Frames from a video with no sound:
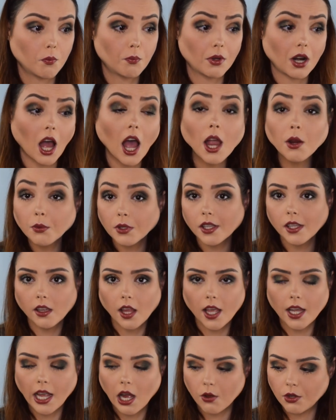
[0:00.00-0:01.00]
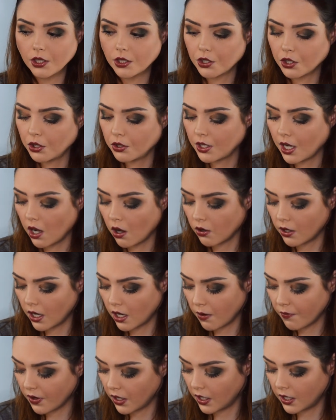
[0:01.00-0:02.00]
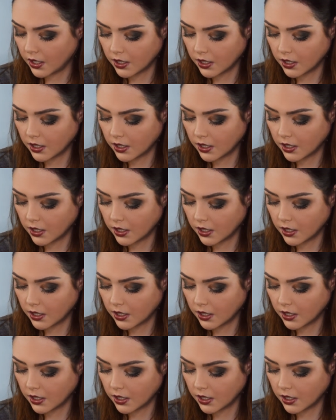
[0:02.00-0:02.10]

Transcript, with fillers: But I really like how this turned out and I'm very